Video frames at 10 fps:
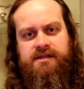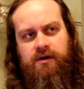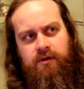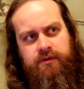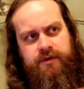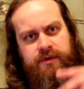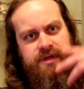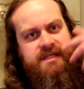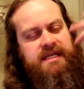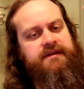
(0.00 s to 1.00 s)
So when
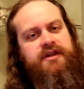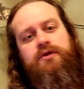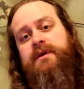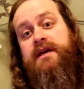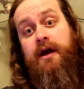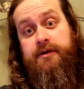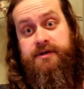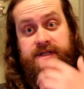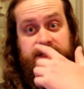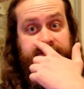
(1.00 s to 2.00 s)
you see the human
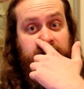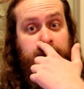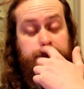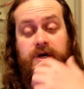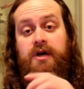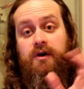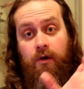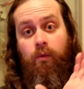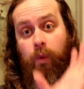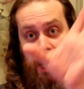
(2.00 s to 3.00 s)
characters in this film
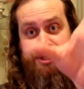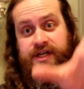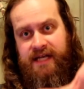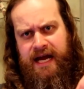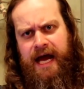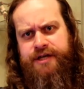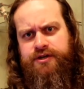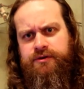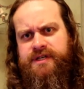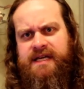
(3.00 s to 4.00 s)
watching the
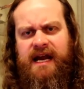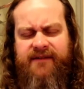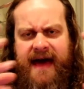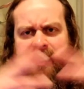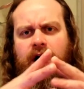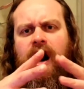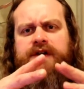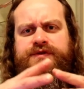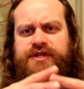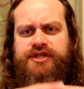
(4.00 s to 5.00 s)
kaiju just kind of at
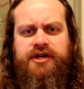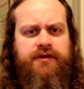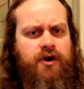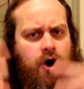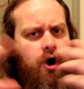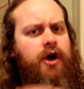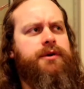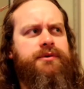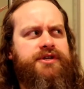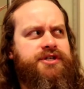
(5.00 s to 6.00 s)
odds with each other and
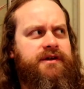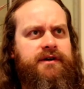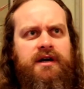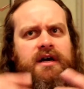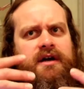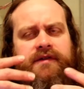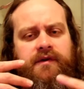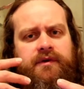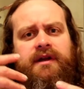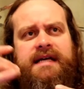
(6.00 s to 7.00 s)
arguing with each other, they
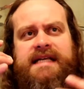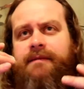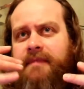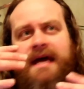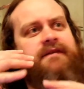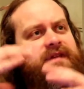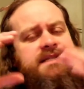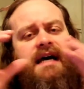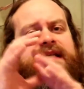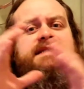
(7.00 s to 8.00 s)
realize that, man, if
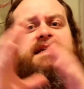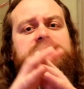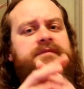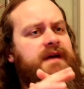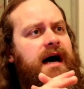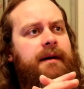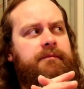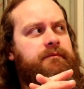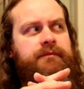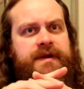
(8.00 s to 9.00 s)
these guys teamed
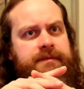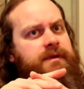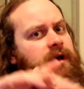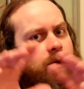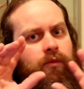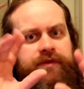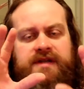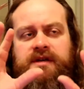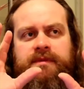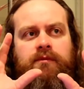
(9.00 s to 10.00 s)
up,
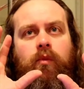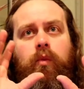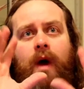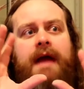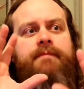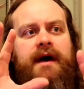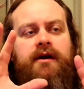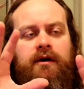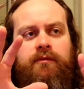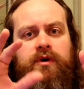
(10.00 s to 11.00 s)
this would be way
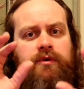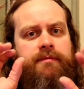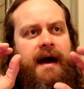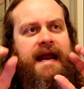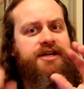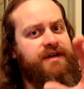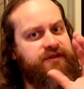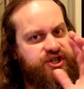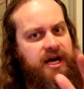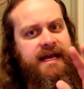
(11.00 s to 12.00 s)
better. We might actually have
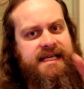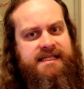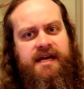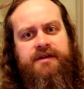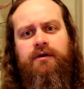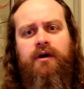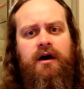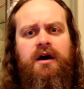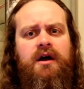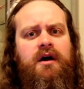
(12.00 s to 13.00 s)
a shot against King
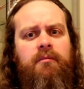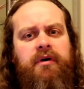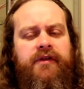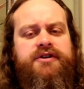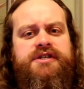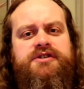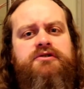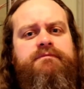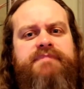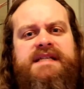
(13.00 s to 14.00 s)
Ghidorah. But they're just
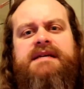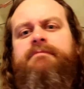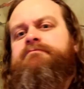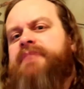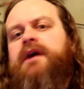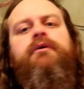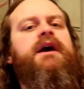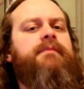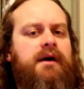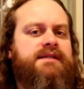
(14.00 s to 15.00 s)
too busy
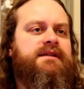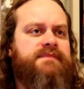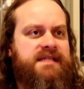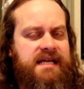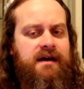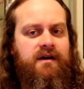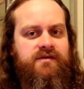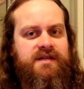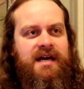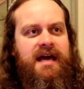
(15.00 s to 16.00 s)
bickering amongst
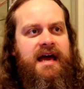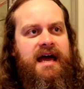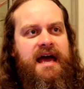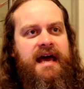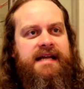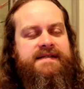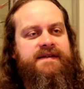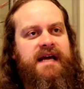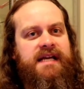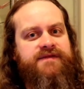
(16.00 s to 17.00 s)
themselves. And
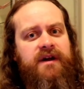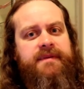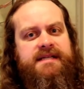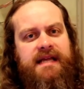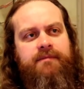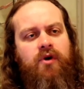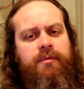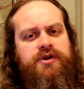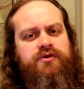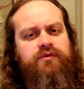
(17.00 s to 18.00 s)
it's funny, because in that
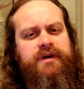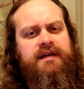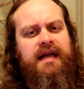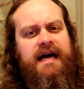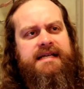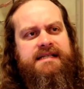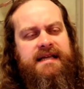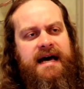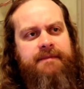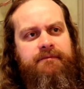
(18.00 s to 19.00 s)
moment you realize
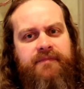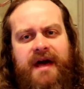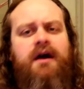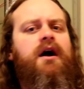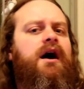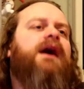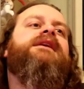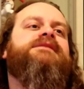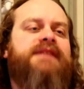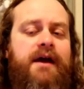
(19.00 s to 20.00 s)
that they are
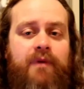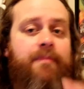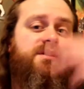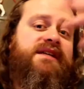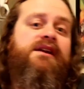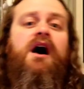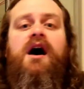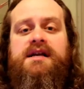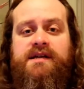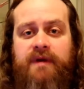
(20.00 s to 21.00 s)
us. They represent
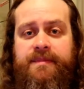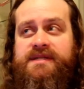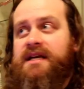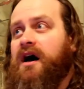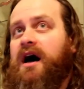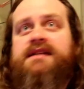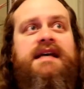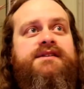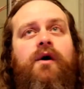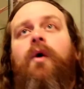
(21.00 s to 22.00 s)
us. They represent us
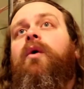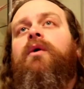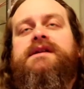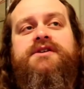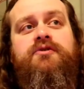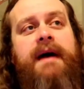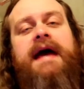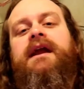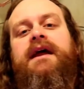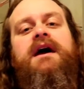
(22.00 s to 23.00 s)
as a whole, as a
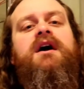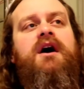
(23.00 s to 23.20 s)
humanity.